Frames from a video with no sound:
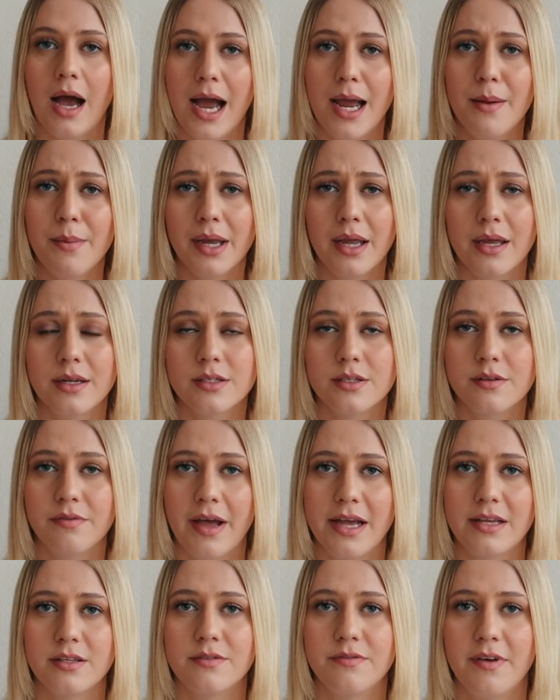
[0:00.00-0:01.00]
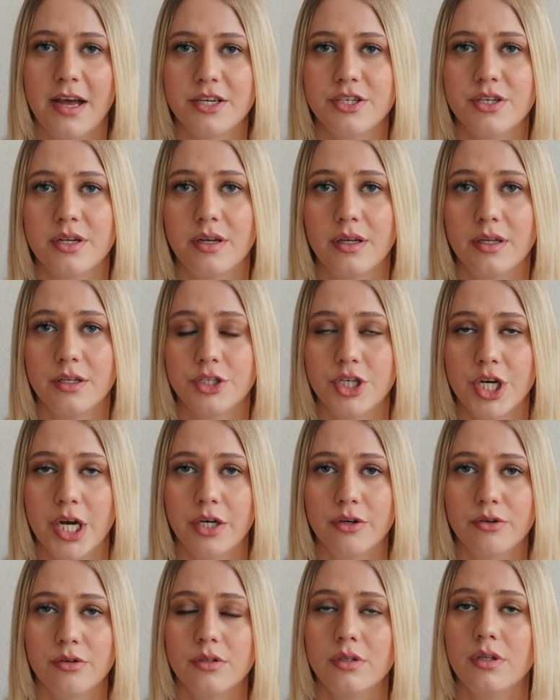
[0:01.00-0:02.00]
I'm against fast fashion in
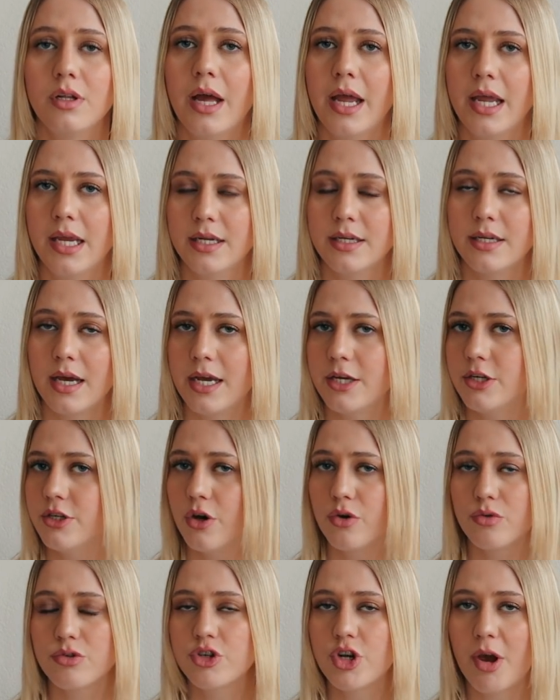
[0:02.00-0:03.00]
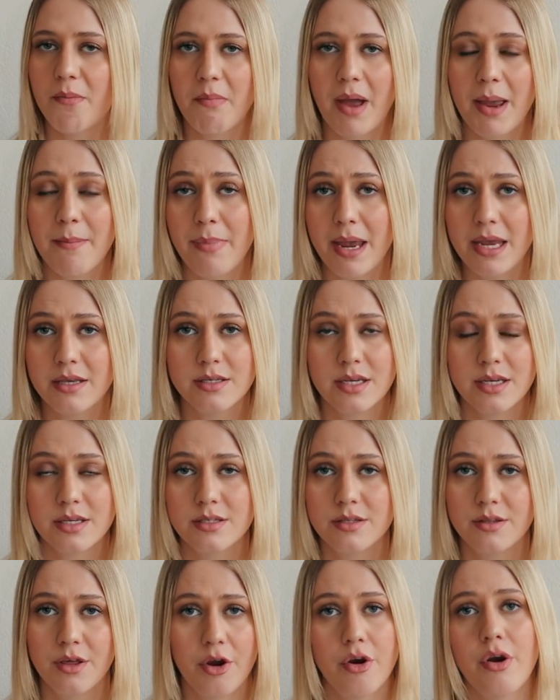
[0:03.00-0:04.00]
general, and I don't shop my
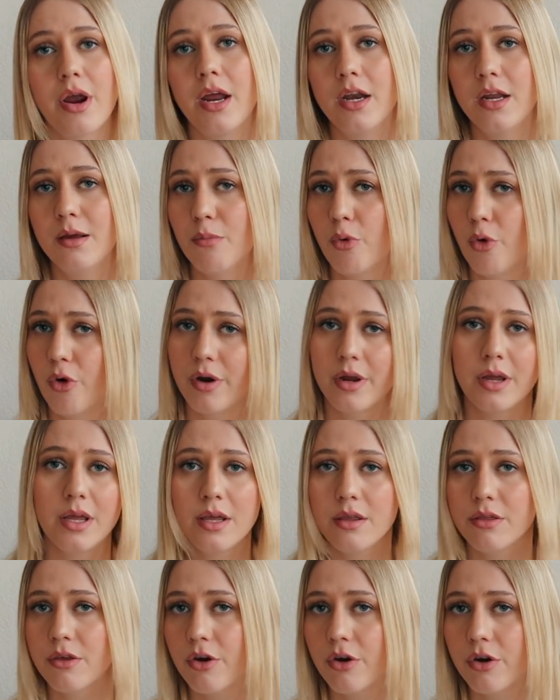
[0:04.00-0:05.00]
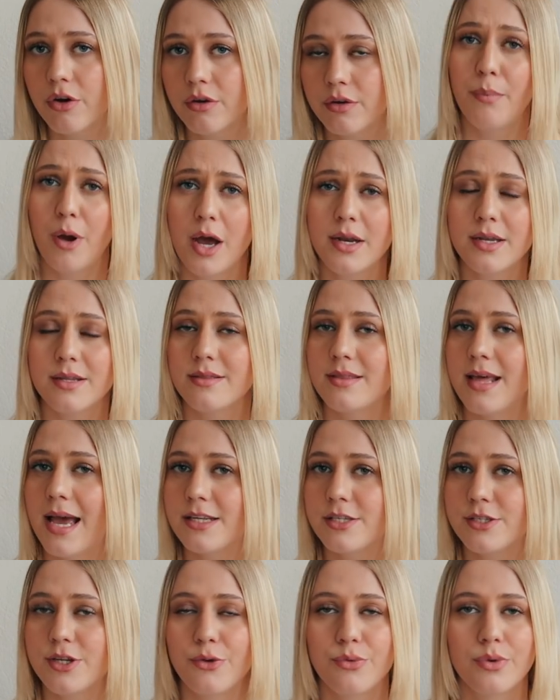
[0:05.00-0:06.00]
basics there anymore either, but
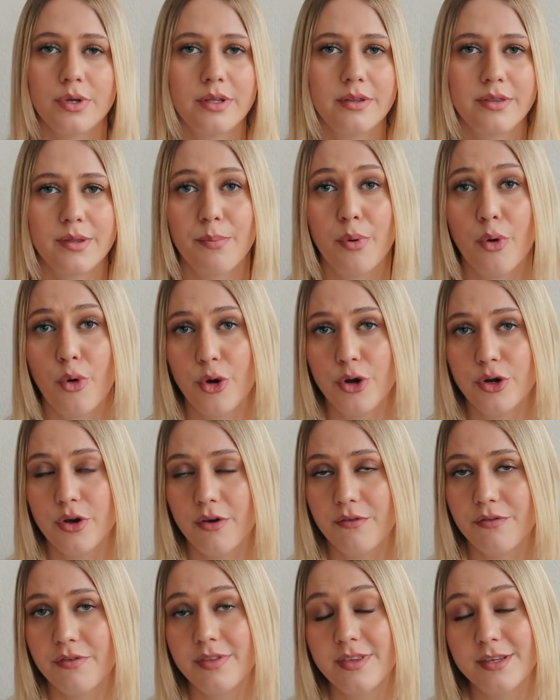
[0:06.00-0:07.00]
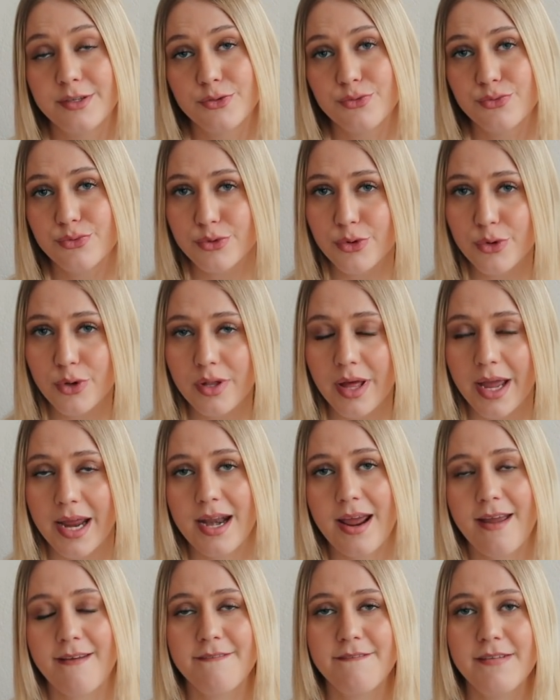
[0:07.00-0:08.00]
that's not really the point of this rule,
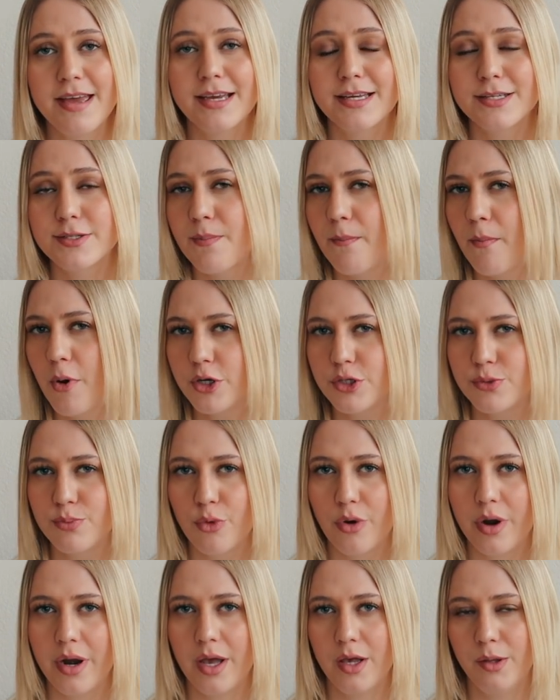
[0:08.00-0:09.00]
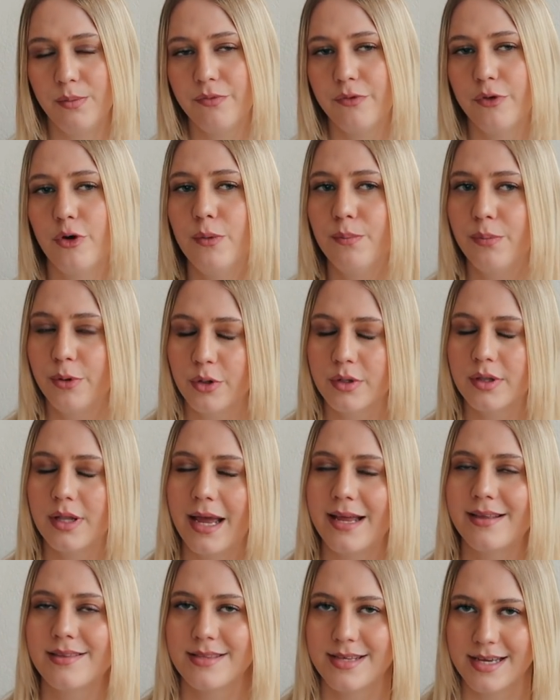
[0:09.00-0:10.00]
and I think it's much more helpful put
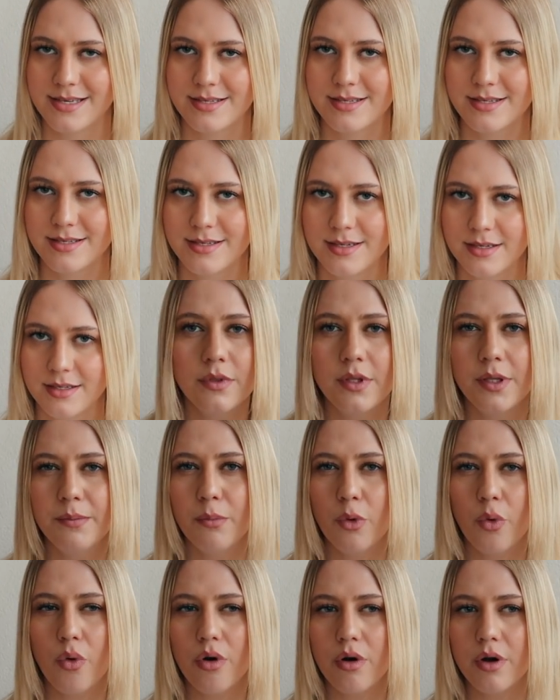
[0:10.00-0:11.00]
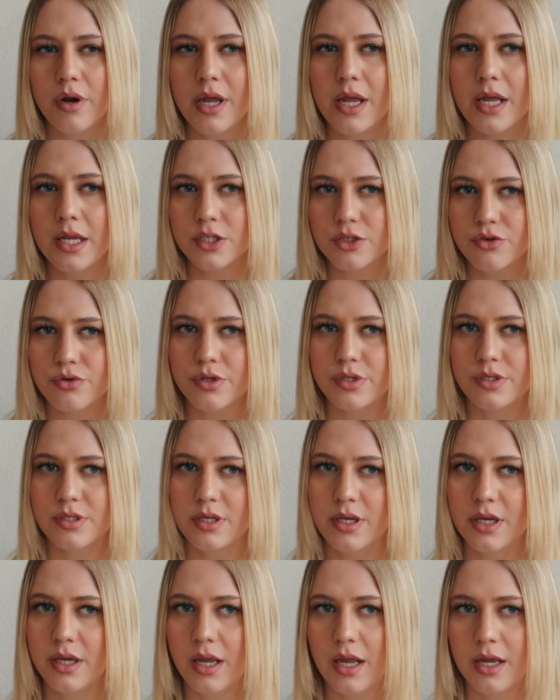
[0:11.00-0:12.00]
like this. The more
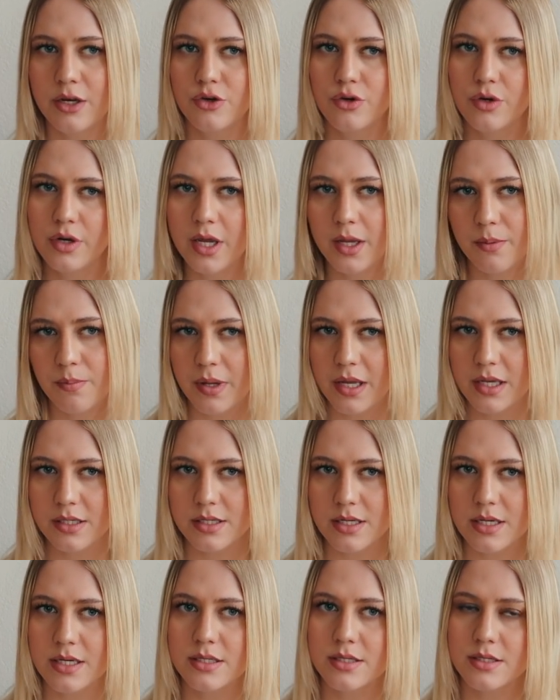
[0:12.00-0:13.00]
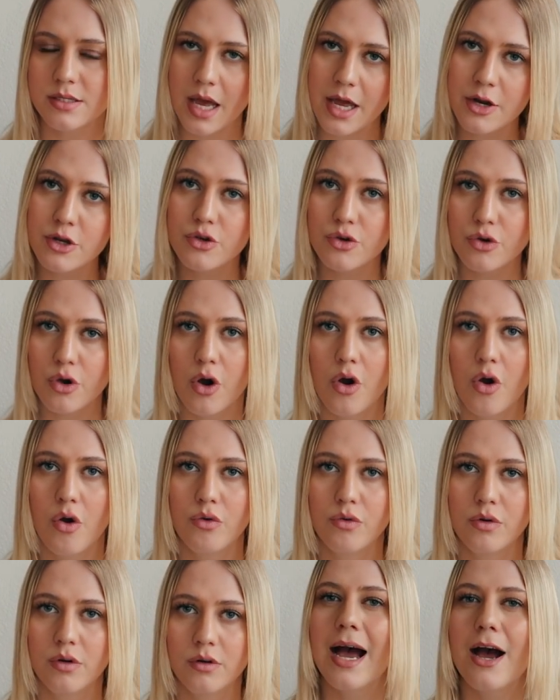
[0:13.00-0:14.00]
interesting and unique pieces that you
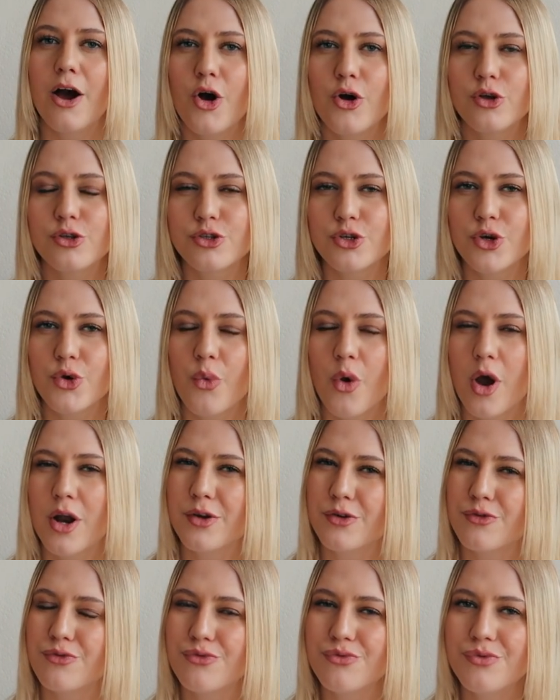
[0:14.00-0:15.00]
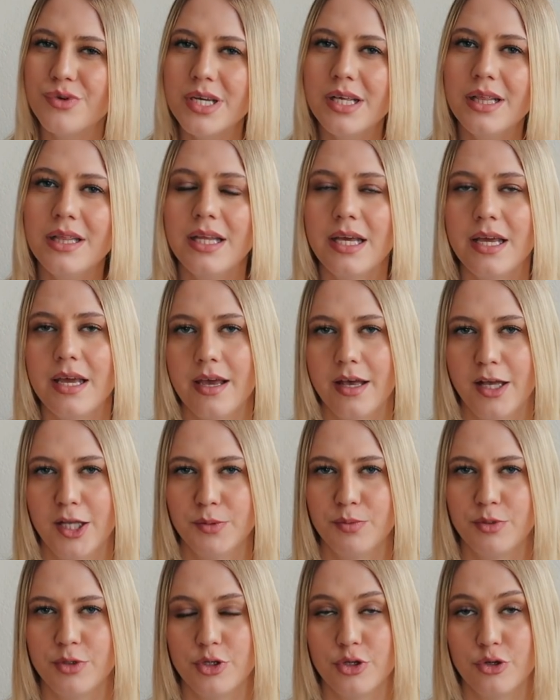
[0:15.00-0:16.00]
own are also what really
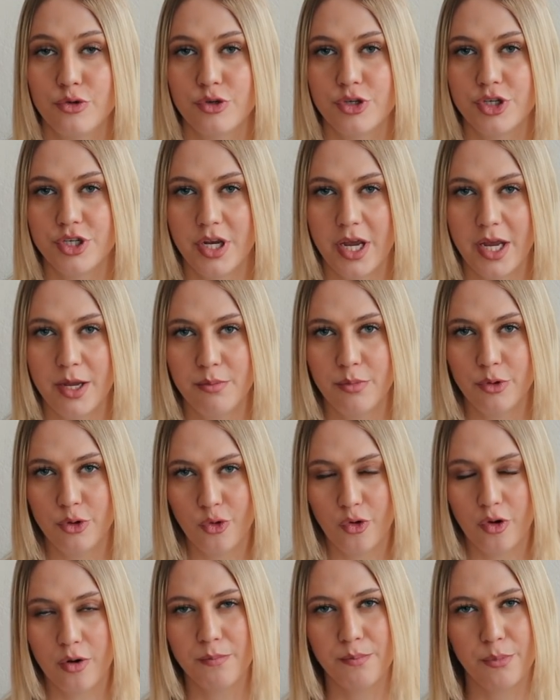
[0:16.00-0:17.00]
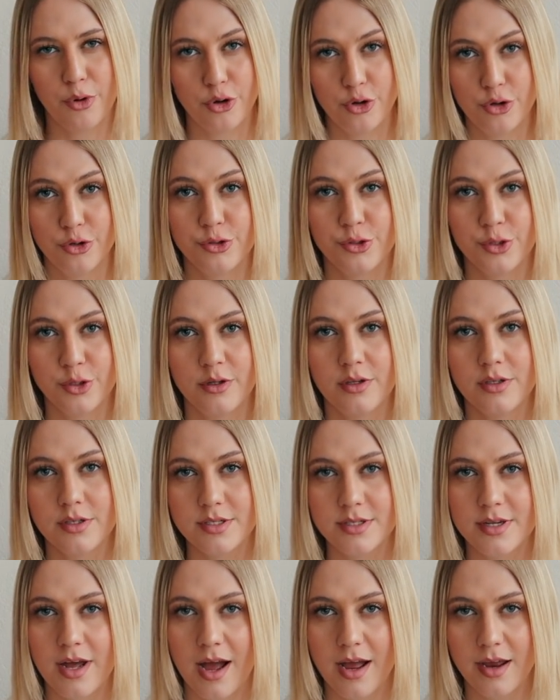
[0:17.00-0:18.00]
helps you shape your personal
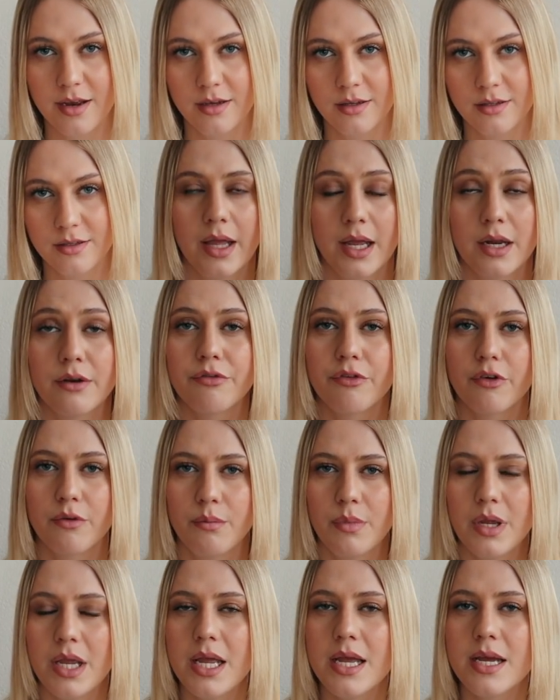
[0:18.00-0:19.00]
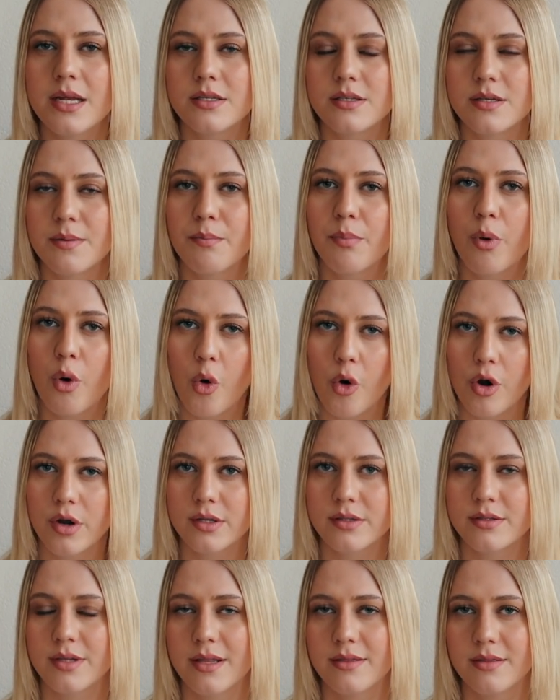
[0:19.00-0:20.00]
style. And for me, it's
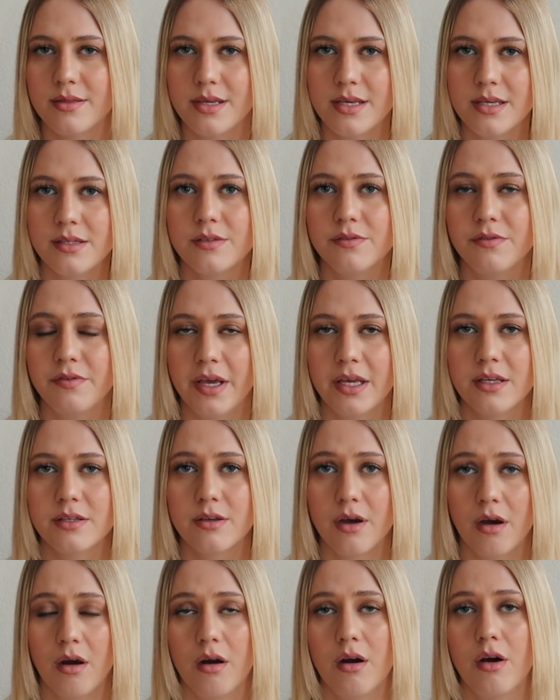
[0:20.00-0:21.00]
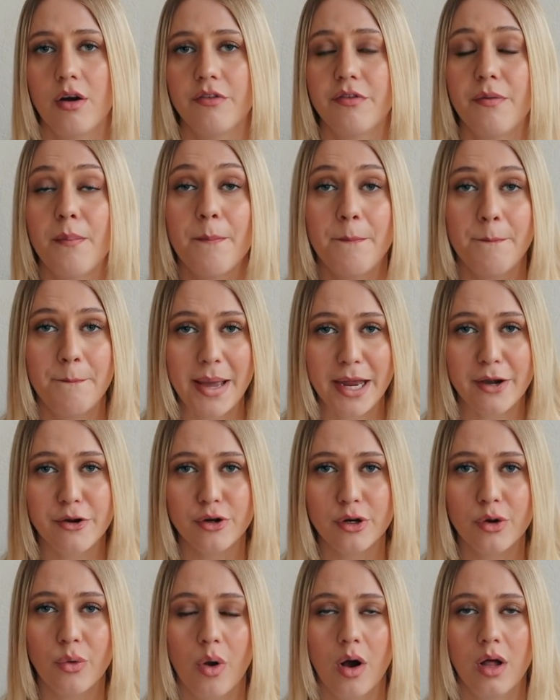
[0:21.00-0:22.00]
important that these things are of
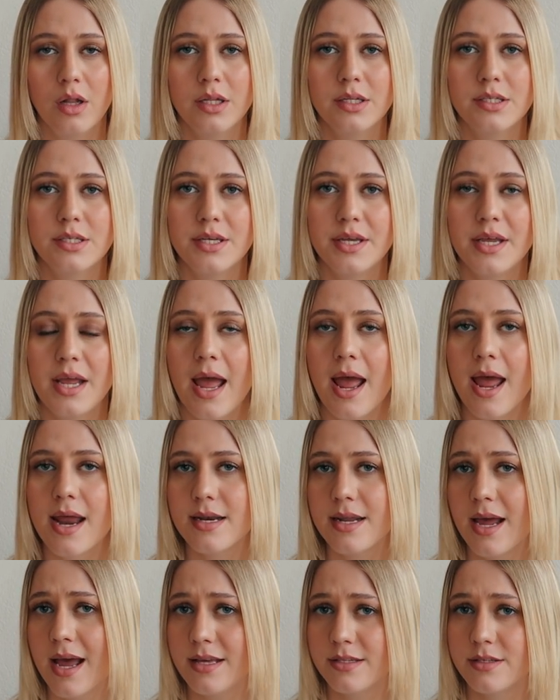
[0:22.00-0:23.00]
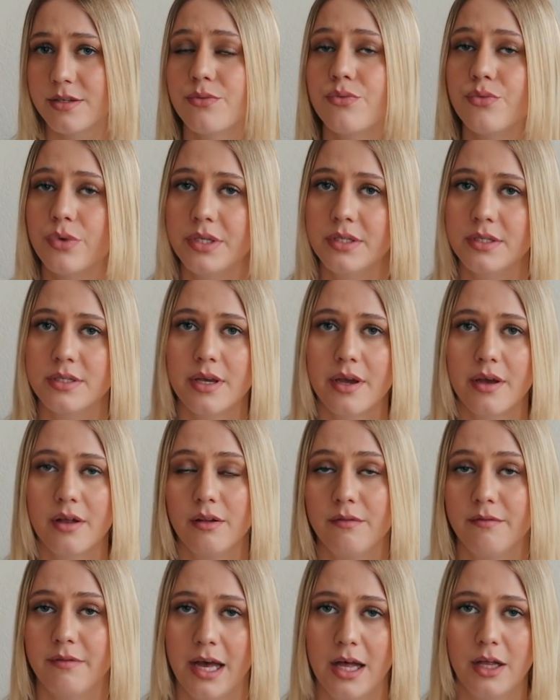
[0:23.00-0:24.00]
better quality and has a
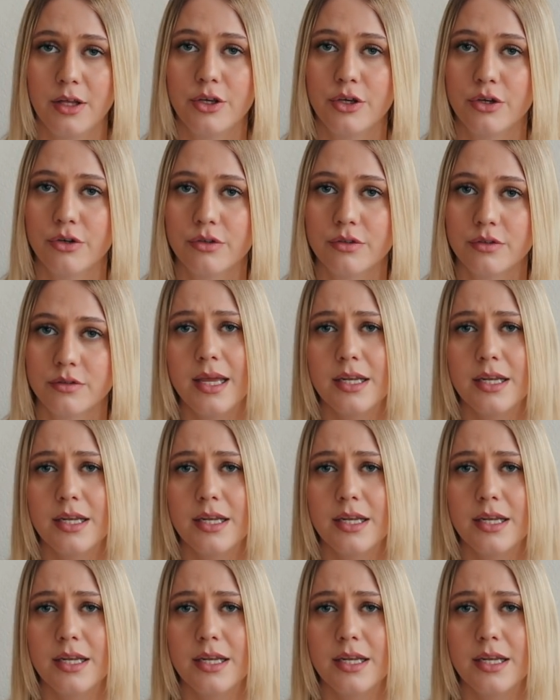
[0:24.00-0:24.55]
resale value.